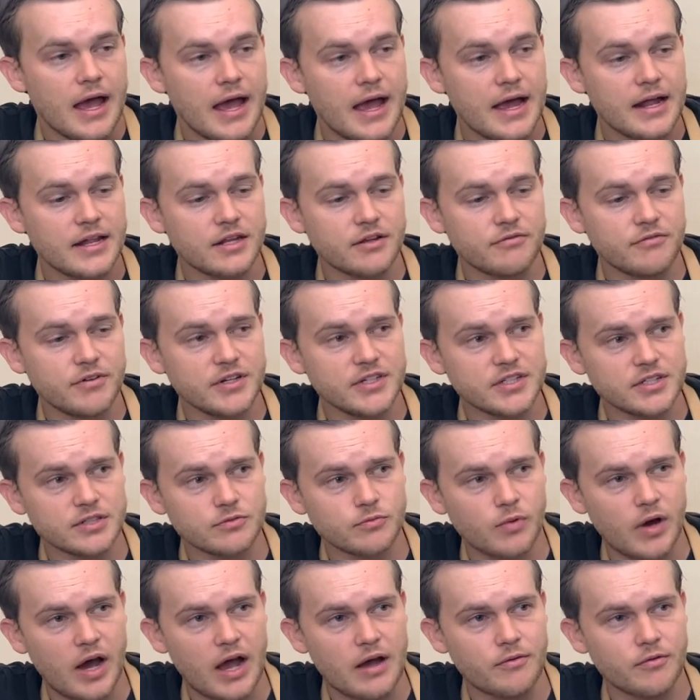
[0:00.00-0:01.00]
and the
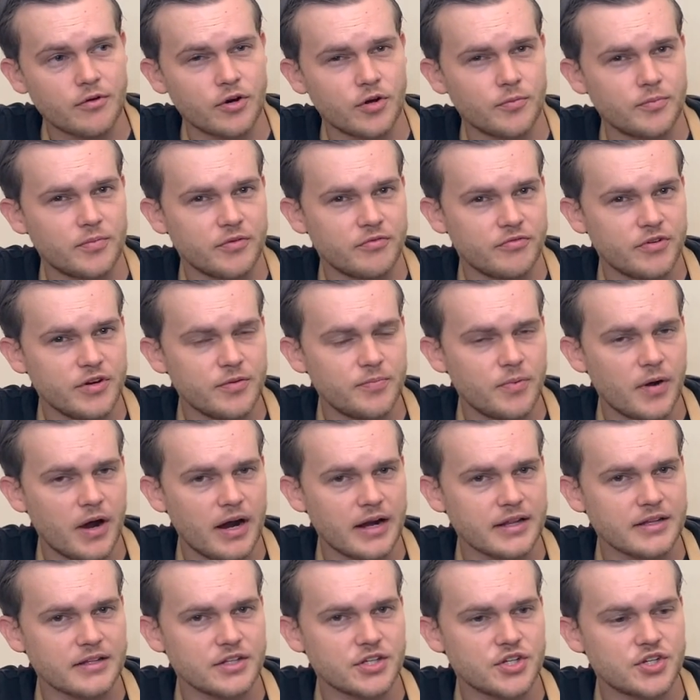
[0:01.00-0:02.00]
reason why we're going to be
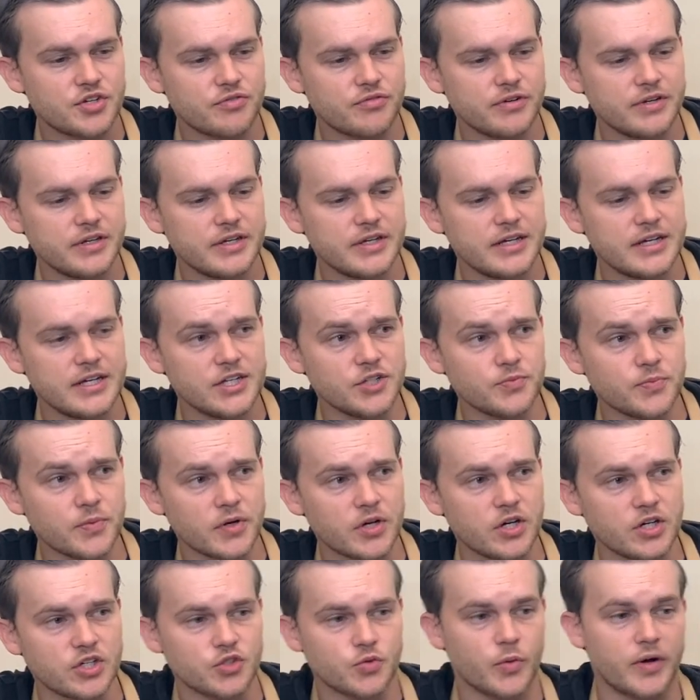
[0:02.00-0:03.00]
repotting this tree is
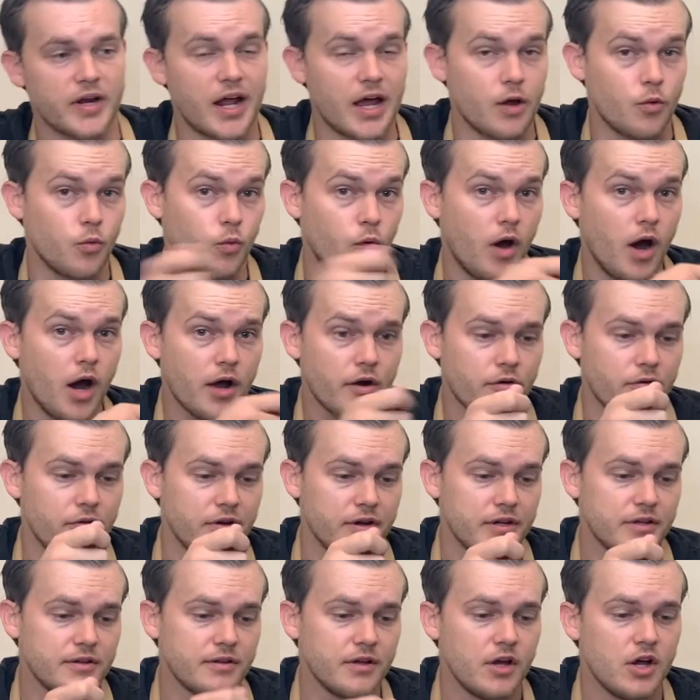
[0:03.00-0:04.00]
because when I water
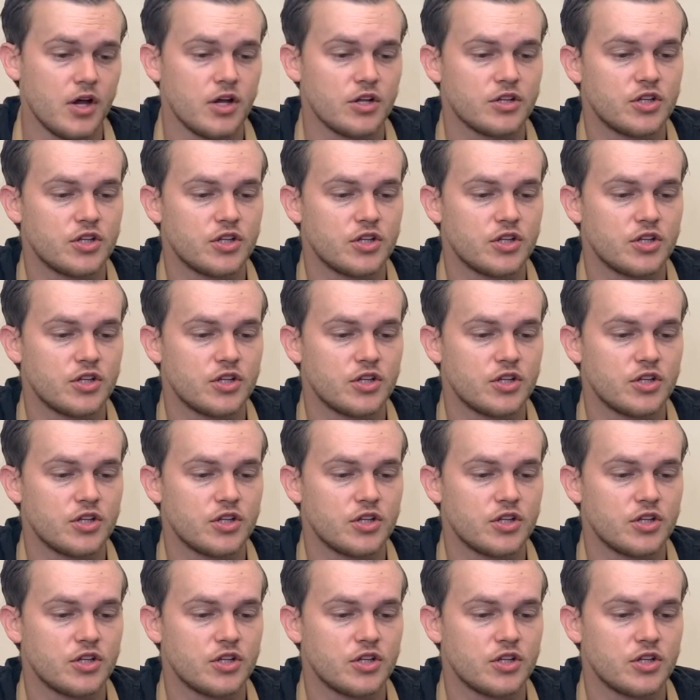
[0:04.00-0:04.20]
it,